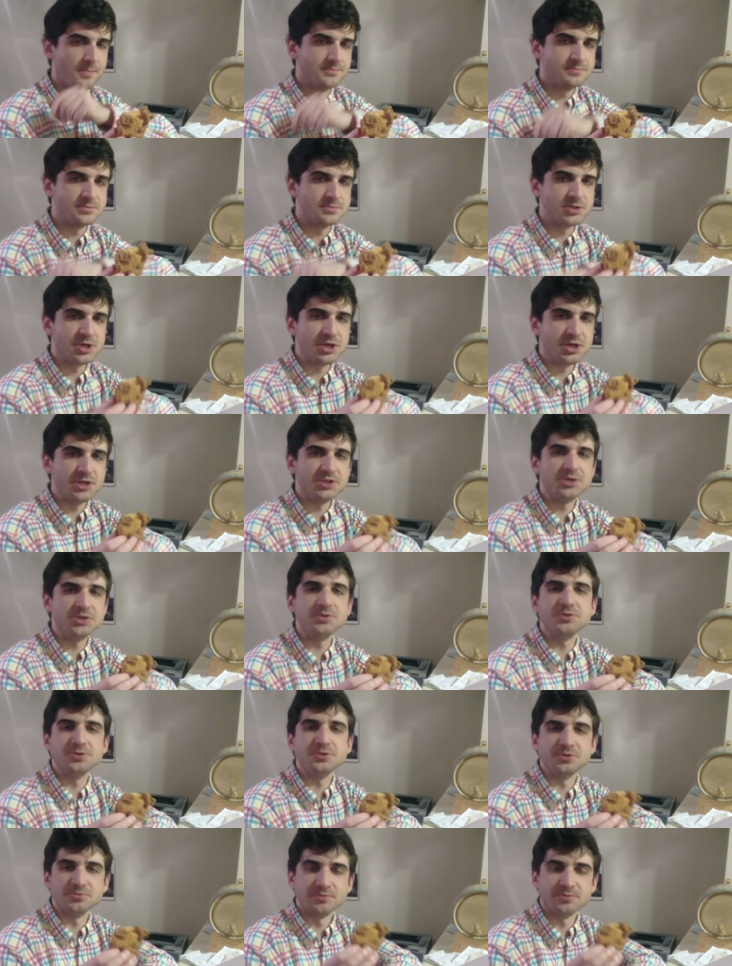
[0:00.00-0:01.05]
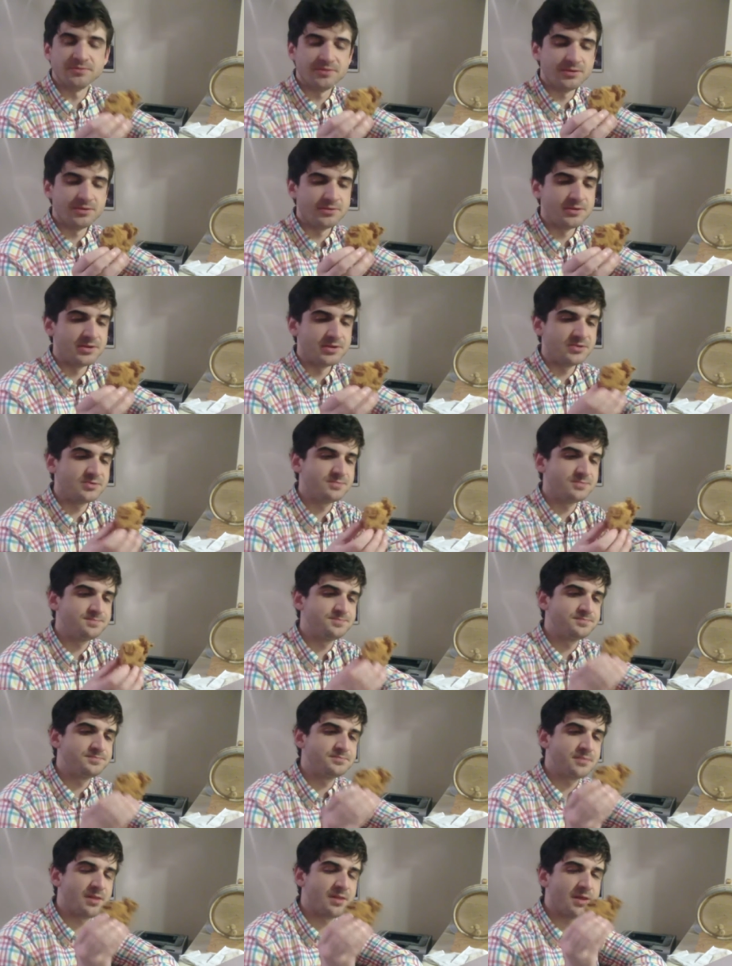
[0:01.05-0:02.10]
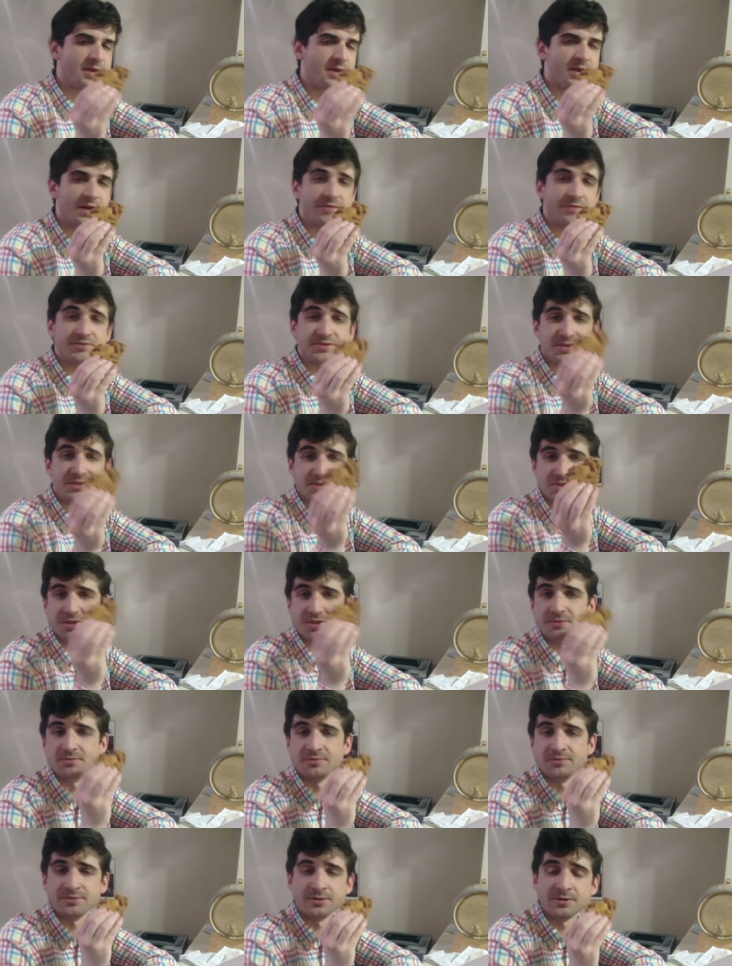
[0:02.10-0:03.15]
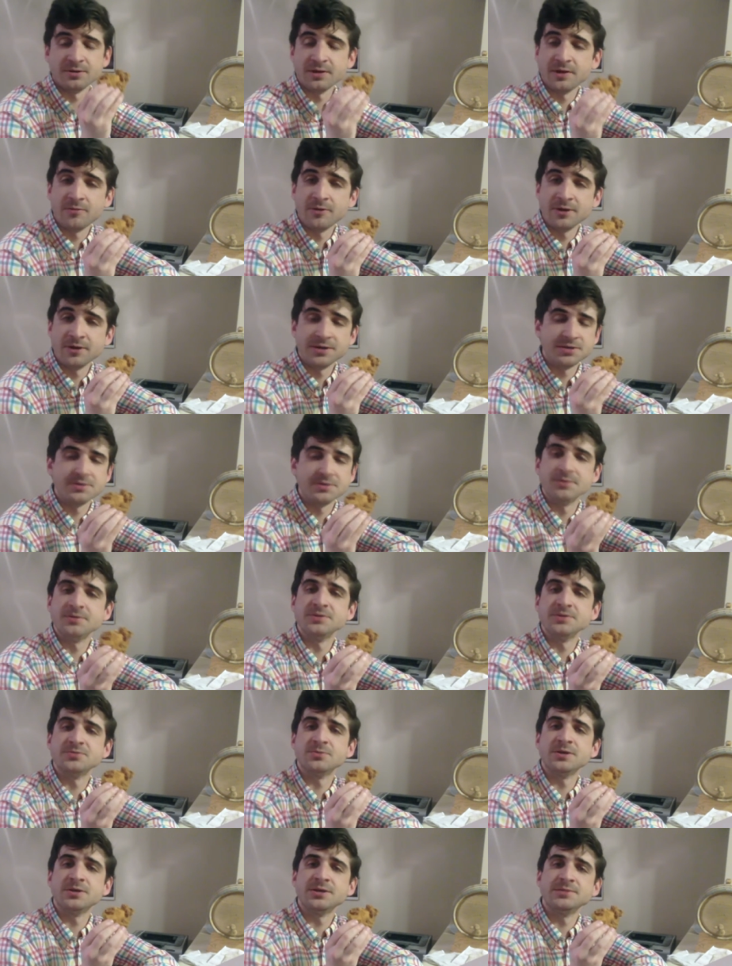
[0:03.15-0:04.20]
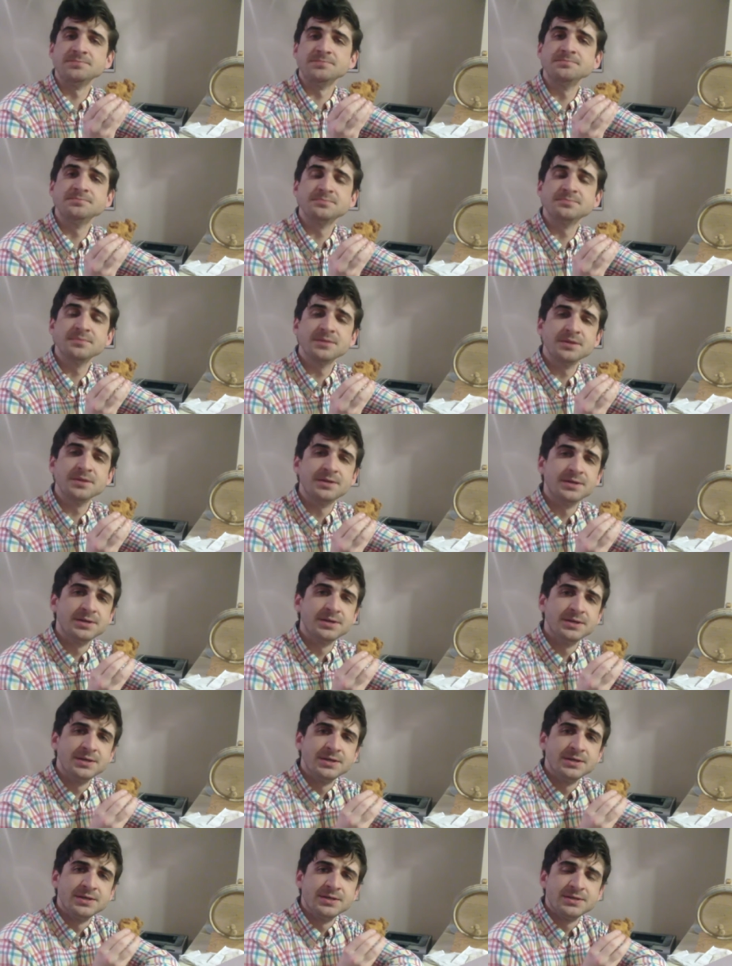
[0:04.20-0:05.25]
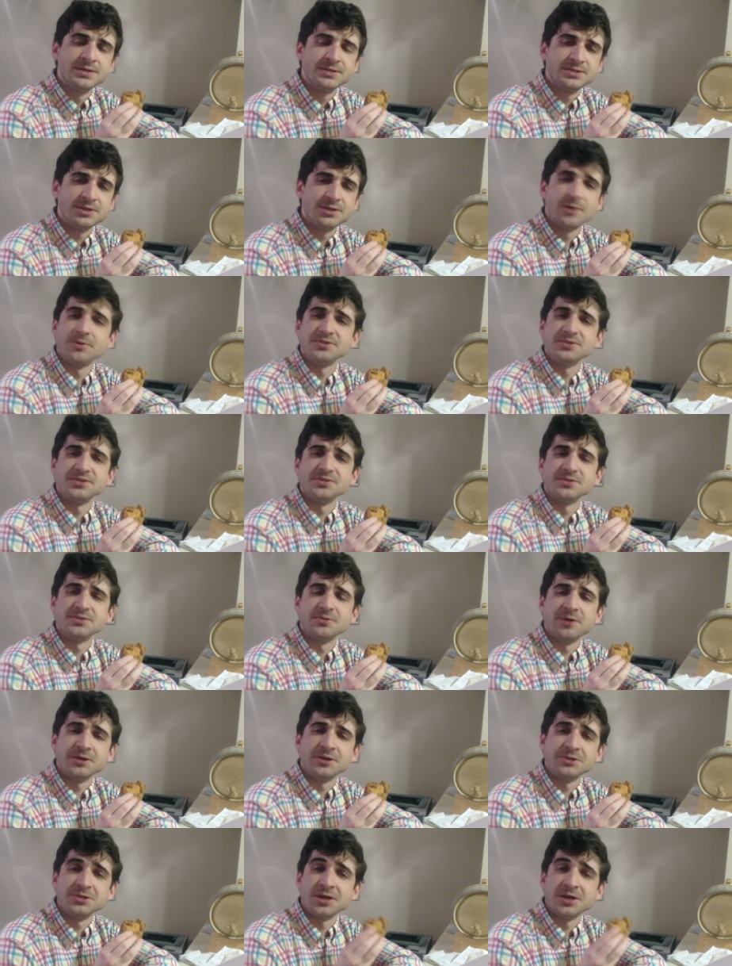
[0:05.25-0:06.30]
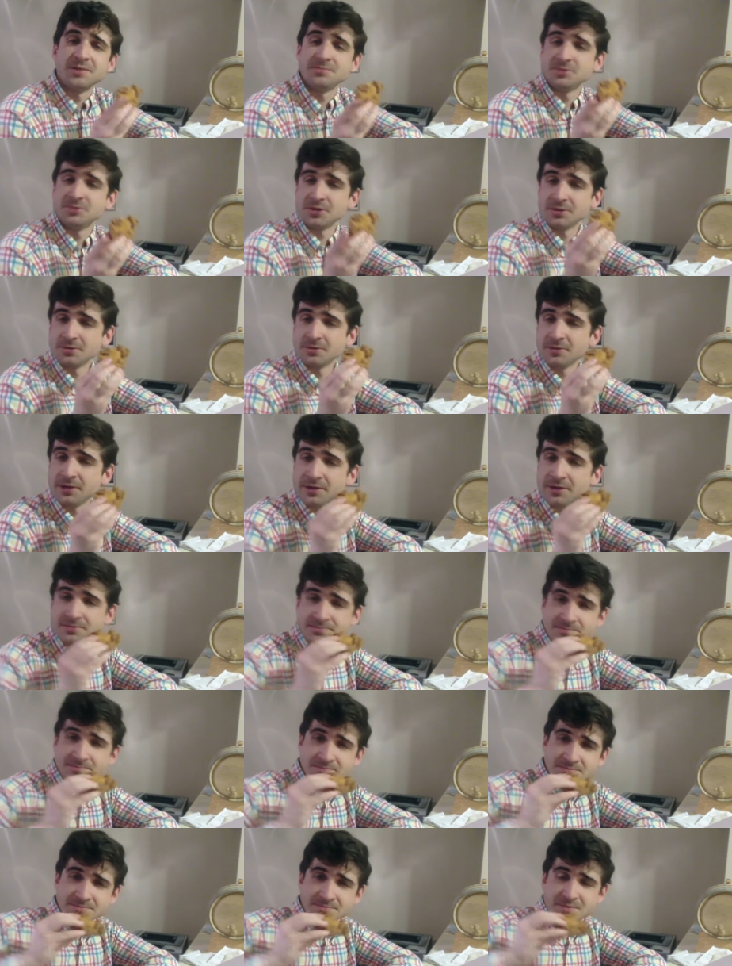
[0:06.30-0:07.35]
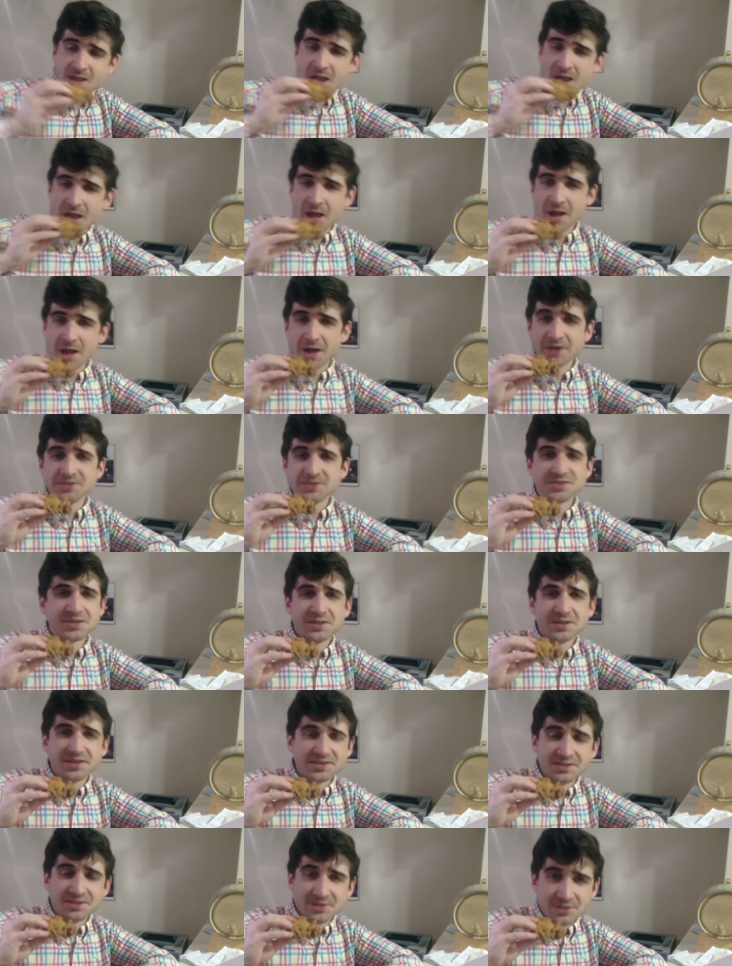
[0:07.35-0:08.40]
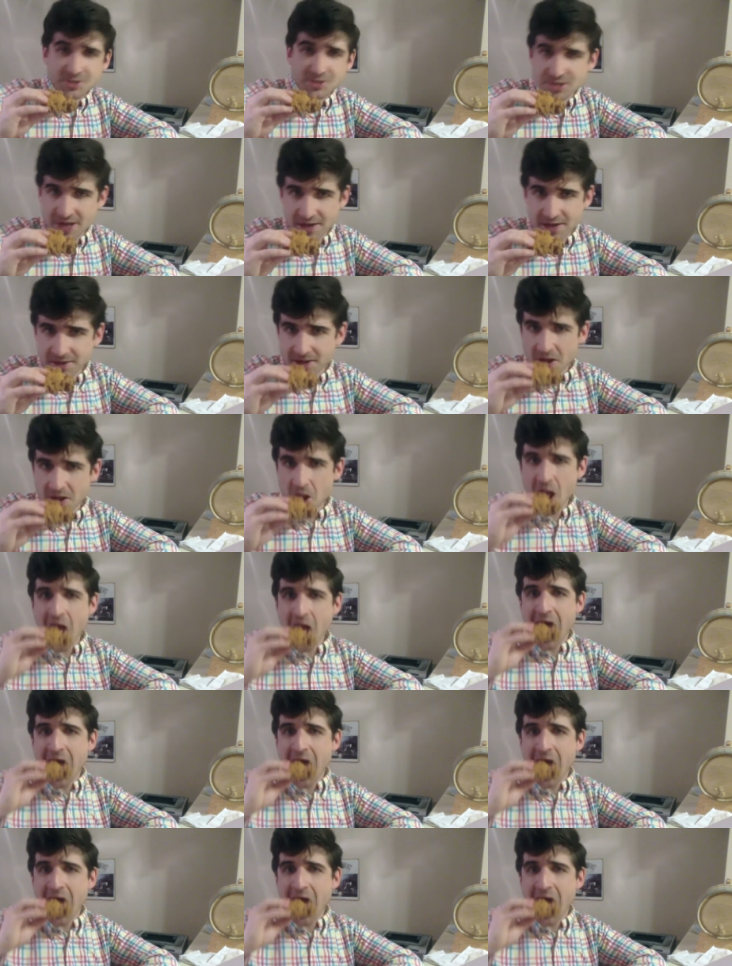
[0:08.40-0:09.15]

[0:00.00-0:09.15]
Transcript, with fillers: Goody Two Shoes reviewed this, and ever since she reviewed it, I wanted to do it as well. She always does a great job. Check her out. Unsolicited shout out.